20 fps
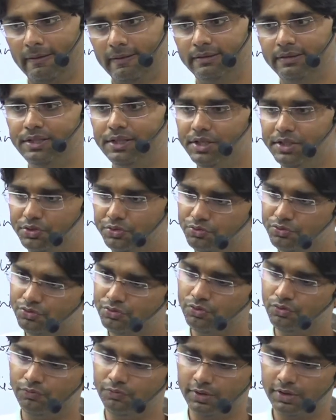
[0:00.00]
They used
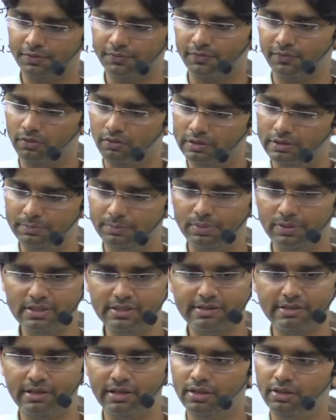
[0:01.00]
to work for the
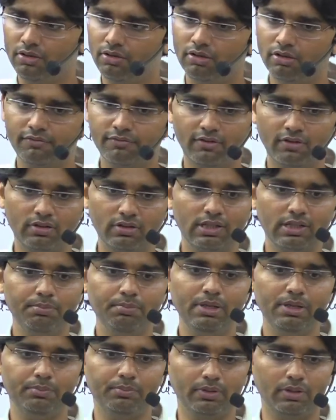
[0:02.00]
president, not for the
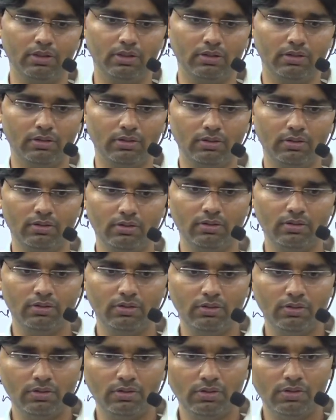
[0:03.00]
people.
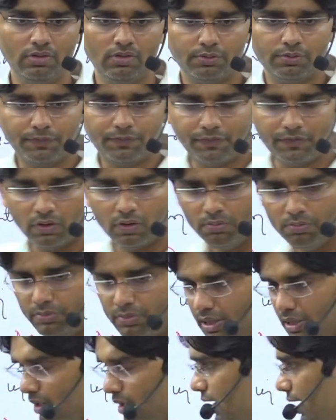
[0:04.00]
So from the